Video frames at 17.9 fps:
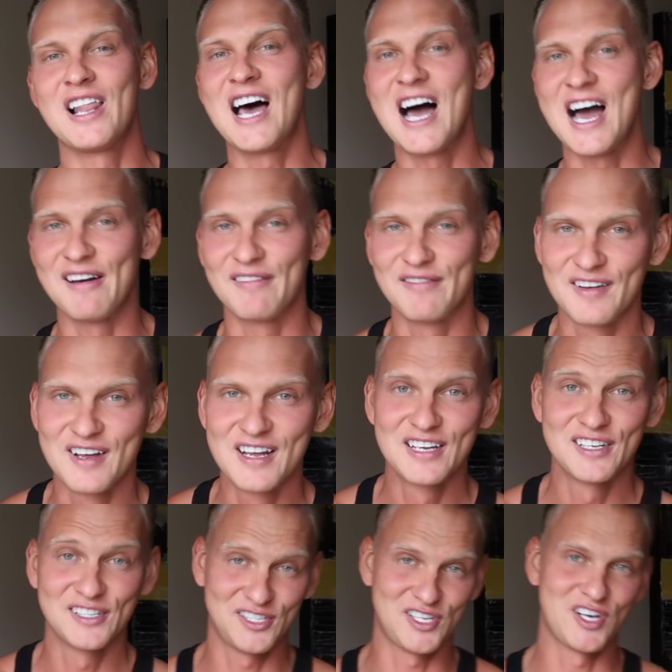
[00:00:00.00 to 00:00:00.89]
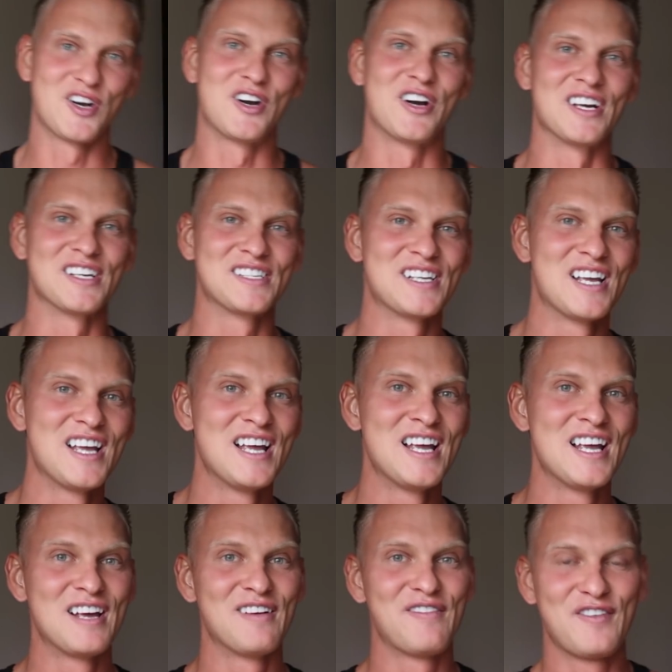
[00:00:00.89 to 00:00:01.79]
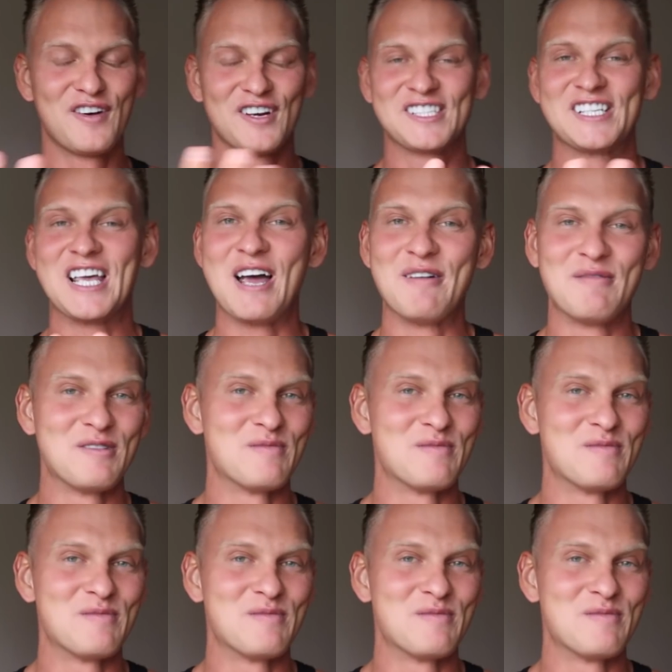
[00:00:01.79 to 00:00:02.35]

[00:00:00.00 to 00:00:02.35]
life, serious. First time